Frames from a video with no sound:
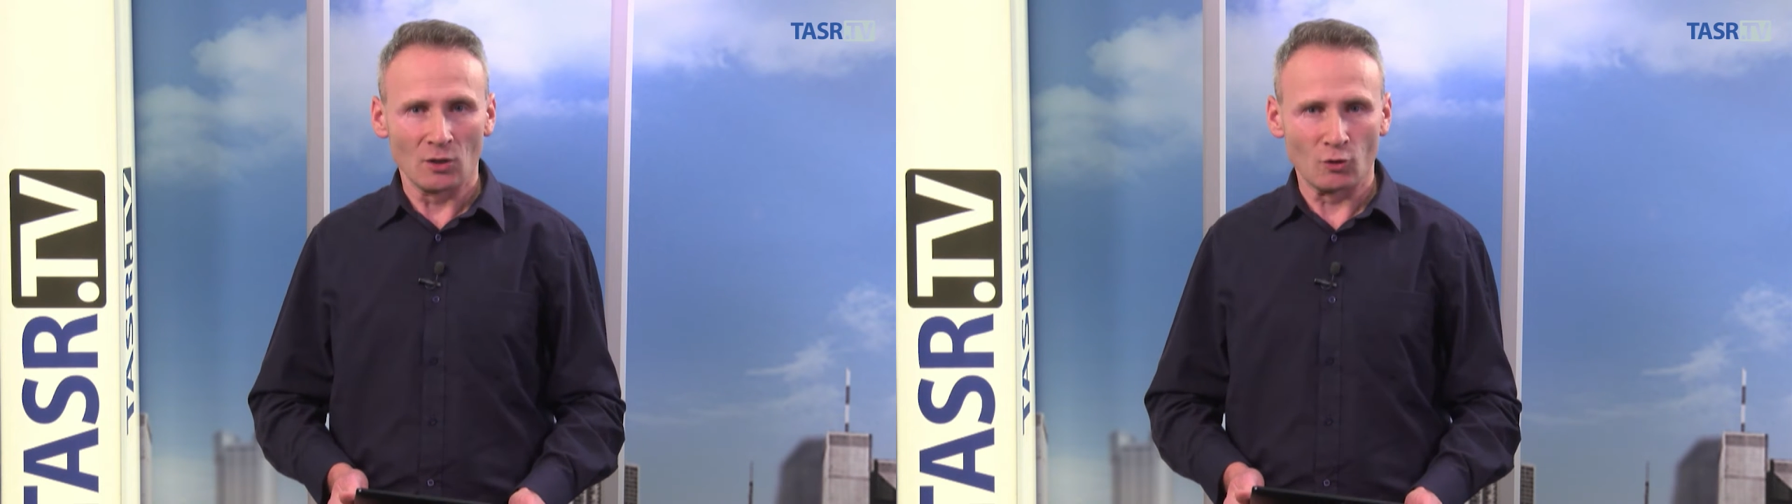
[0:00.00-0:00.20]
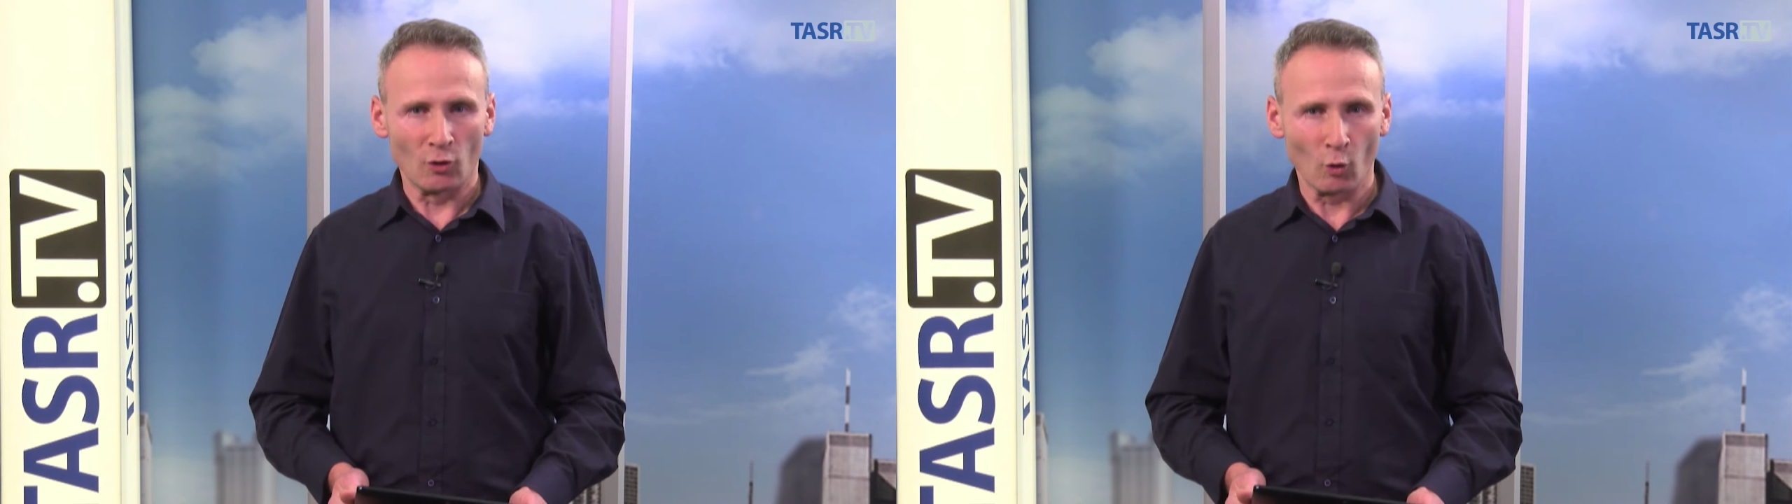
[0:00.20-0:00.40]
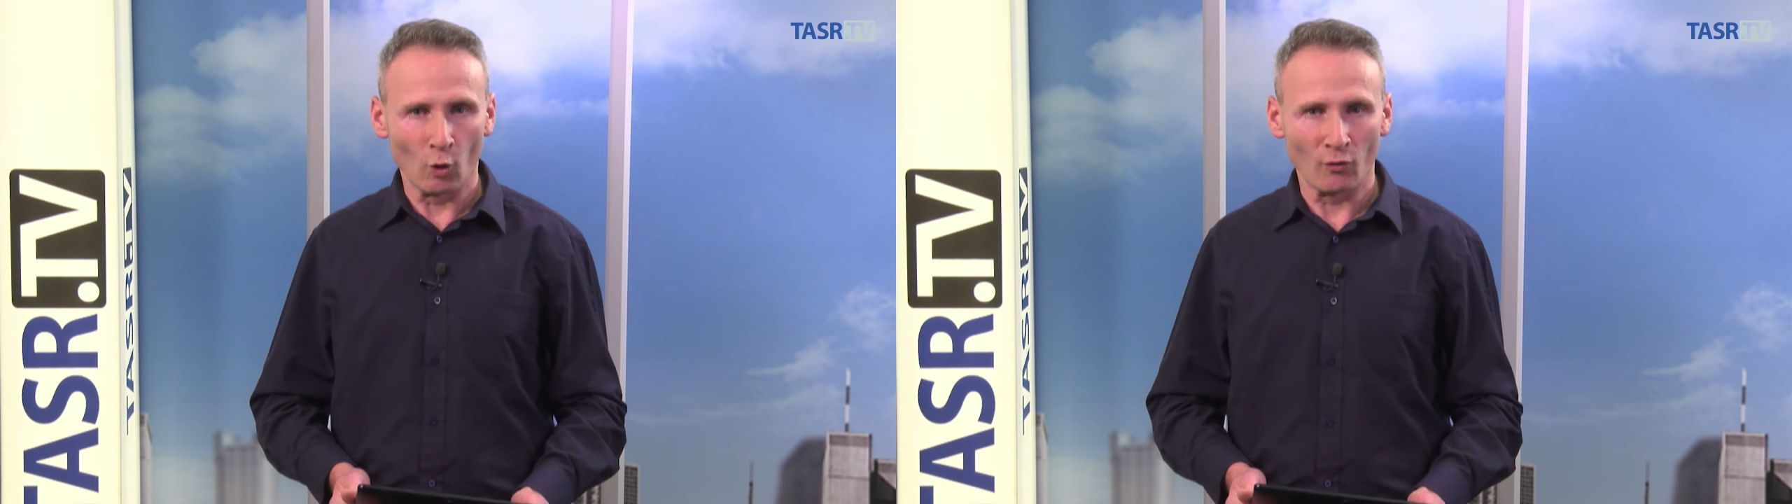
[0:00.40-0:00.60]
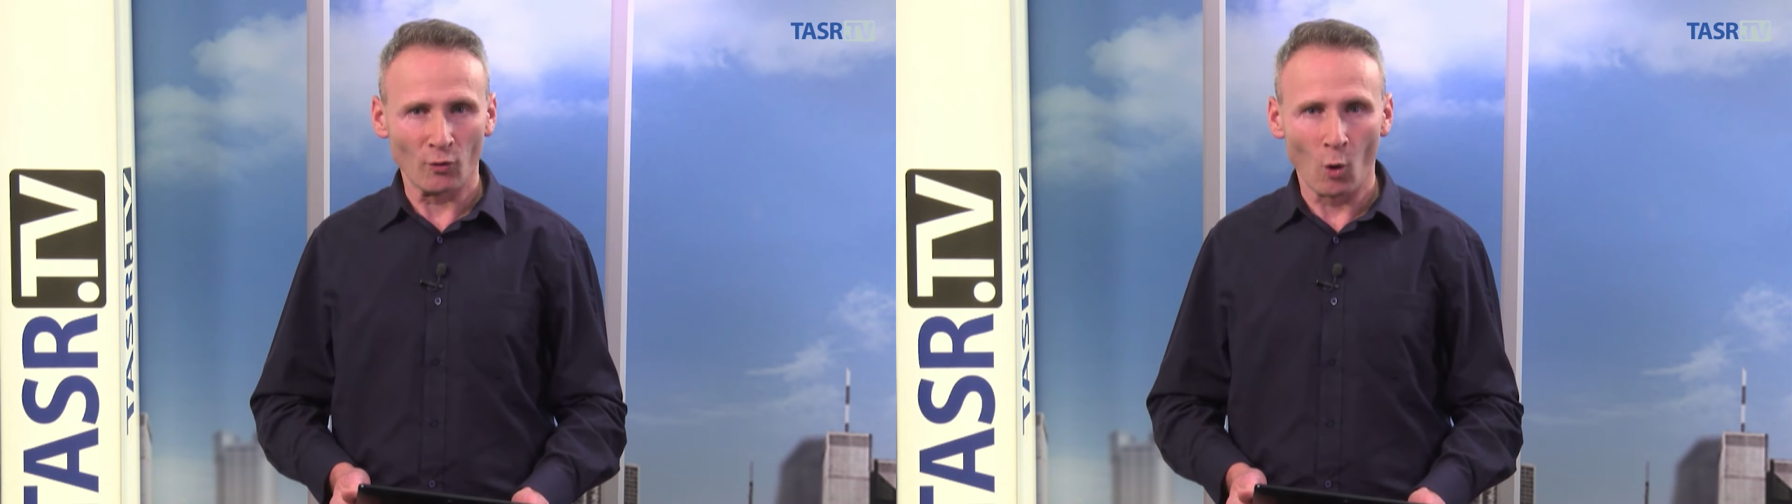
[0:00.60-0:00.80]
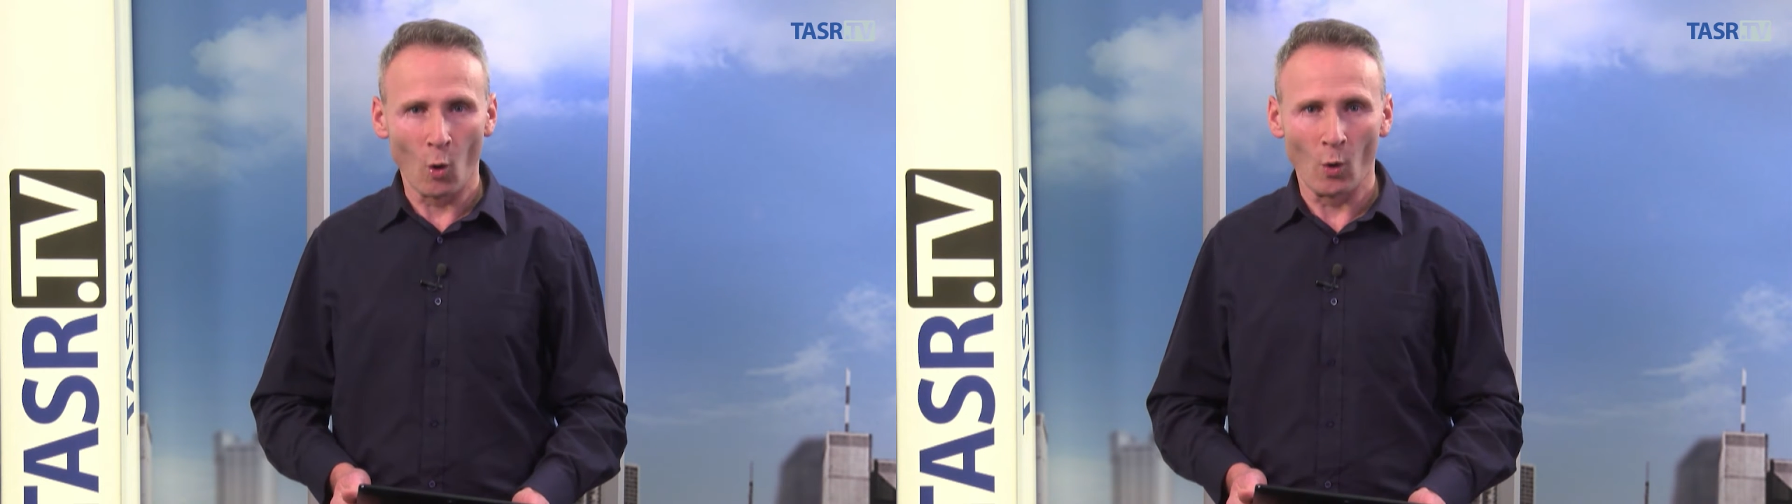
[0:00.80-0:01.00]
"The rule
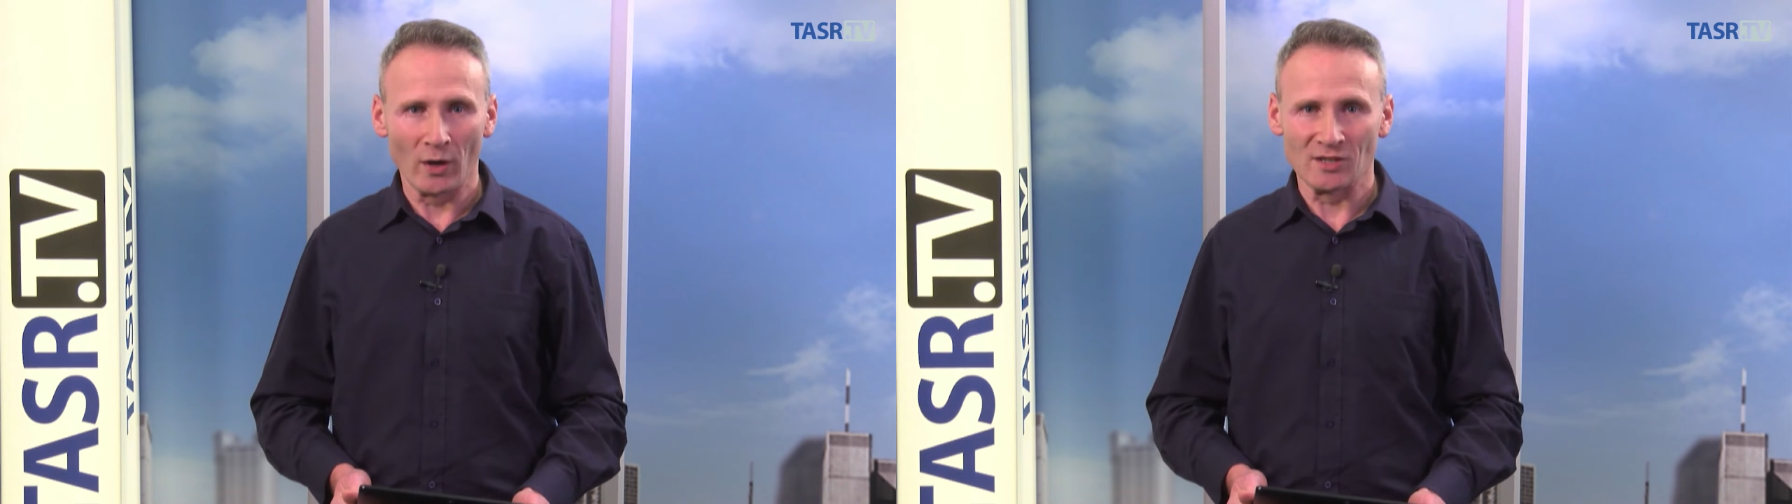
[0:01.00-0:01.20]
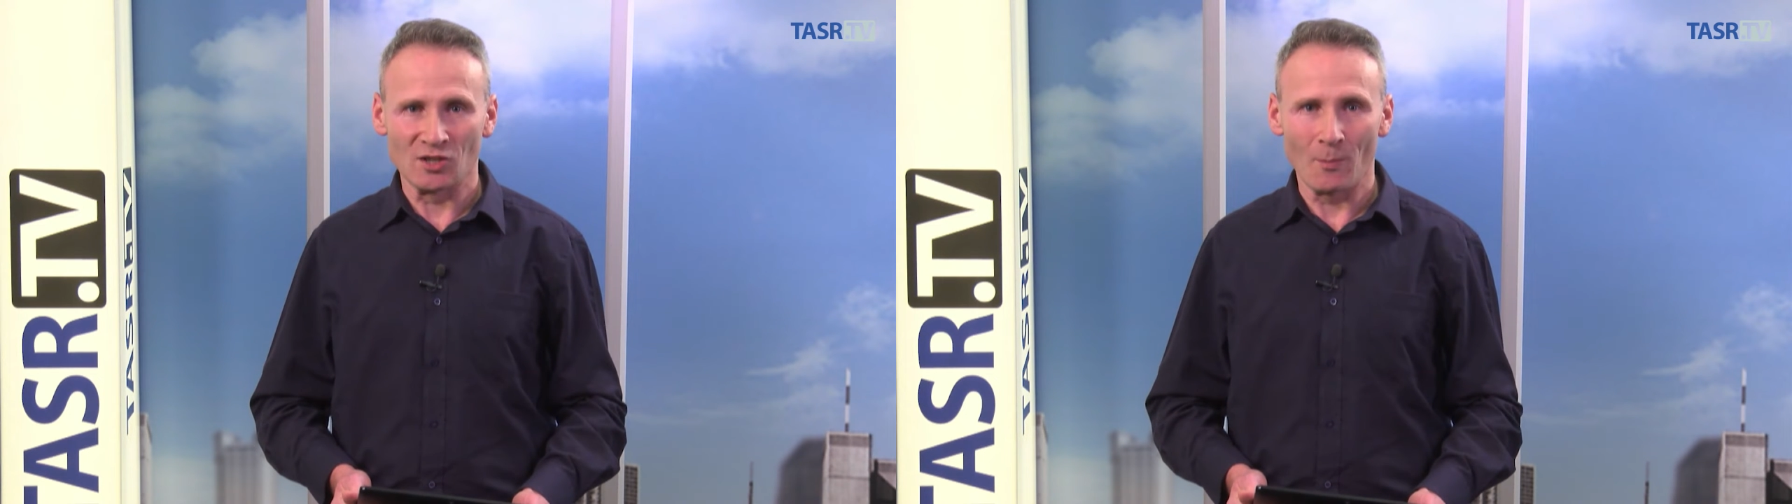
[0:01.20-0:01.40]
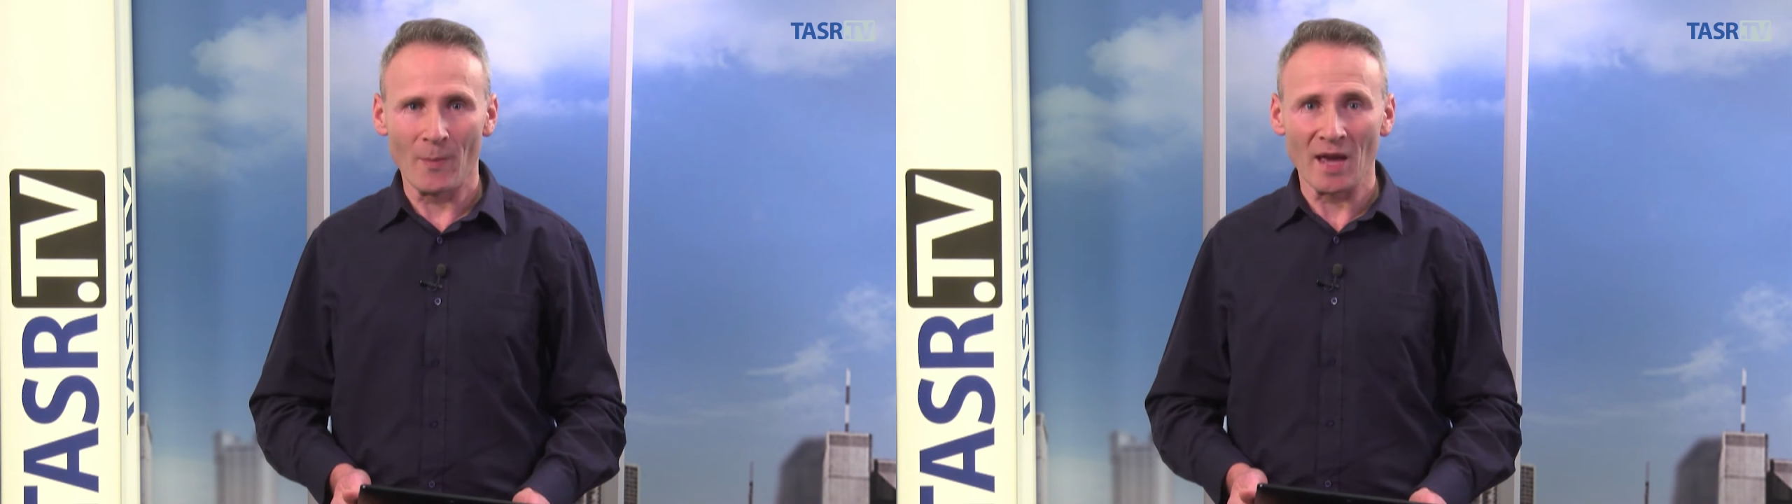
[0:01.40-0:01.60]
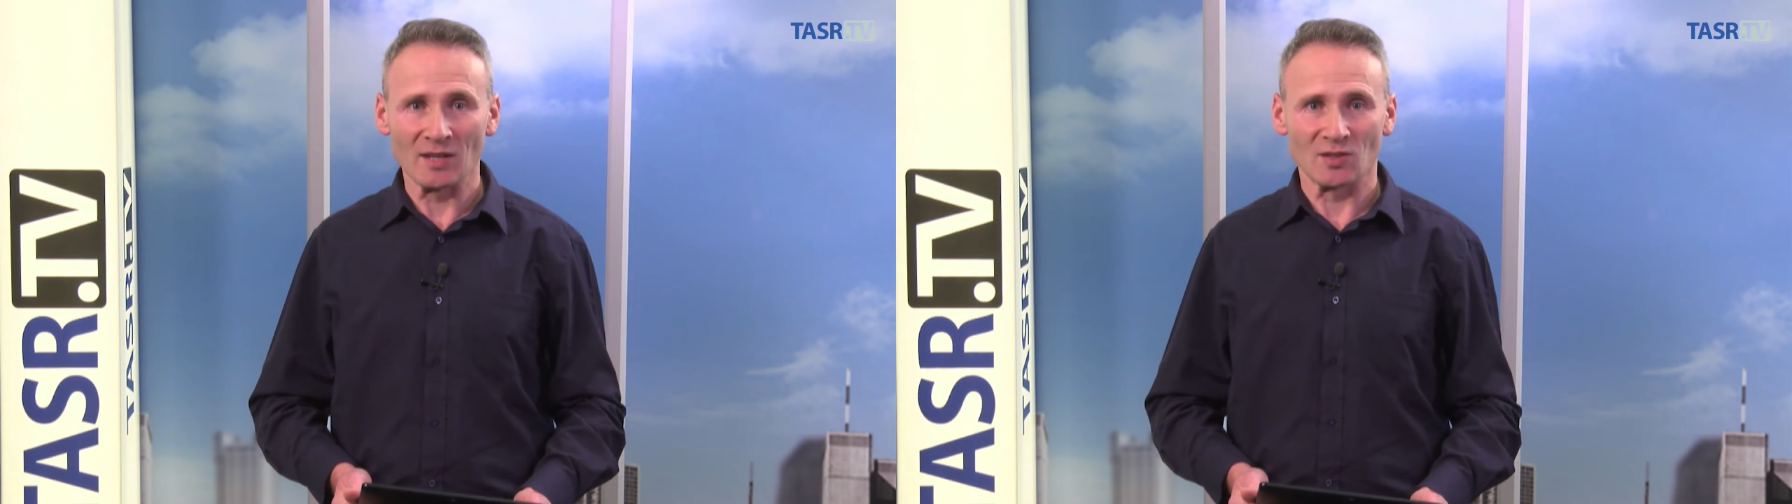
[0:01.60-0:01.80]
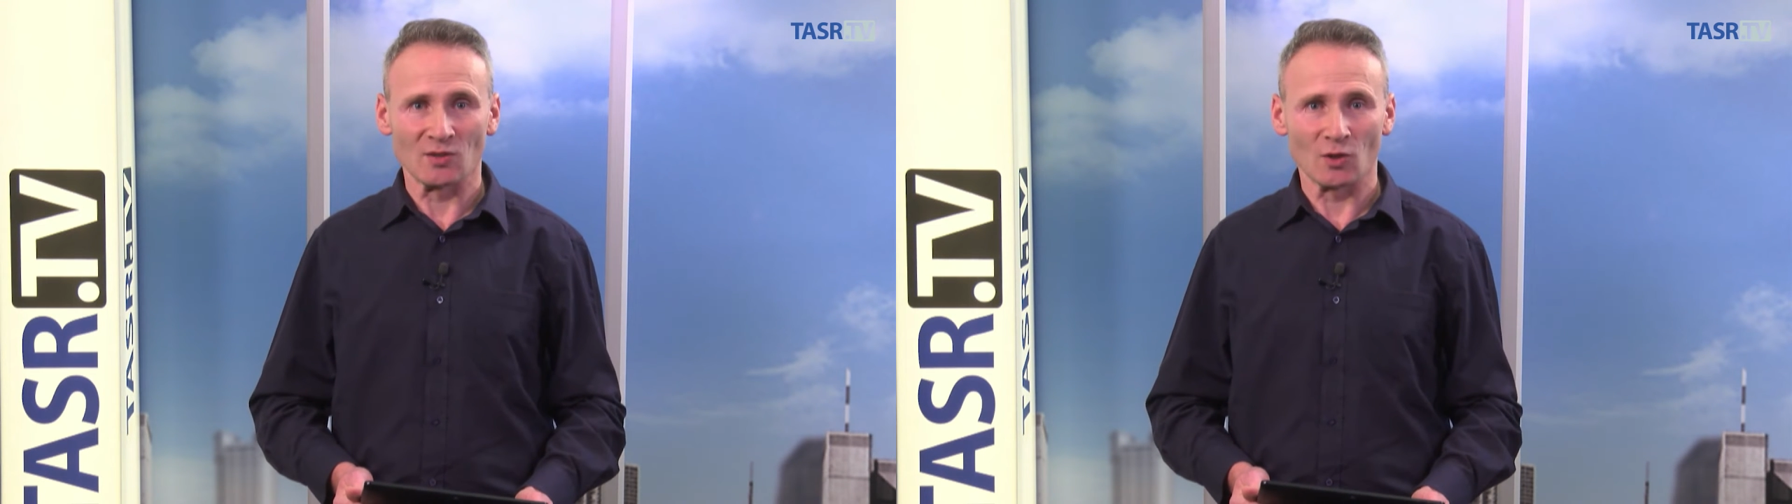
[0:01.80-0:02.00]
of law is the
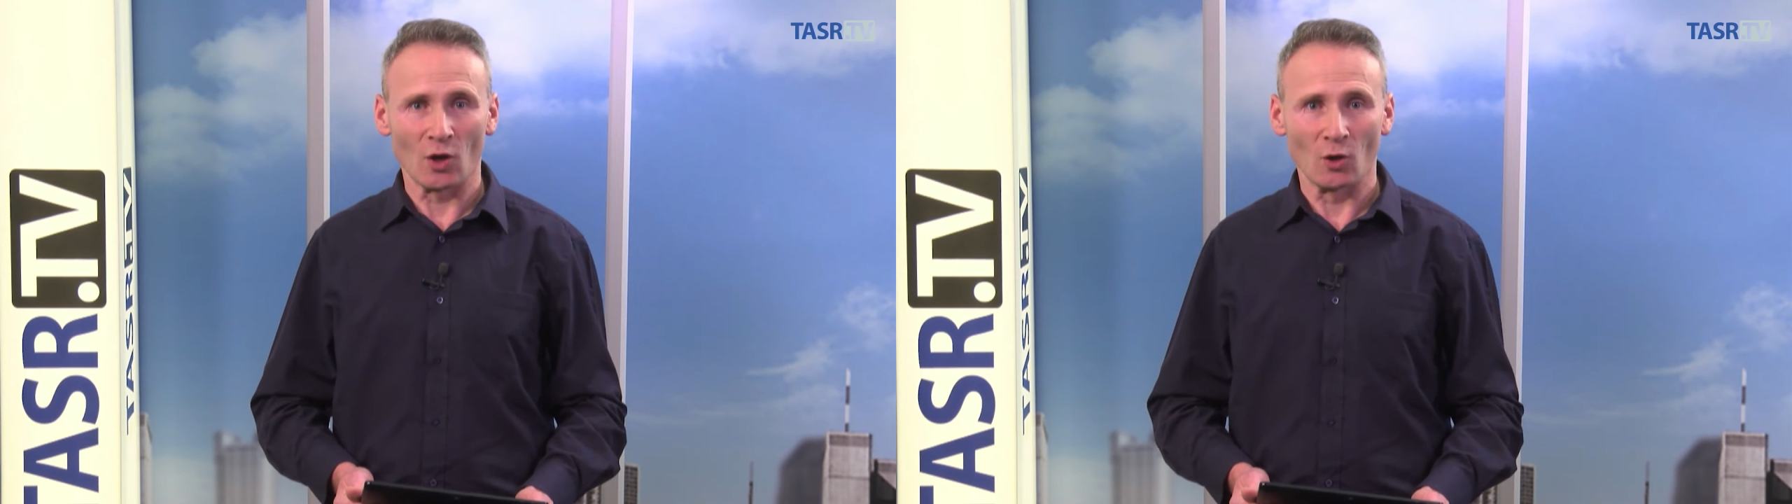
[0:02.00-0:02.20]
basis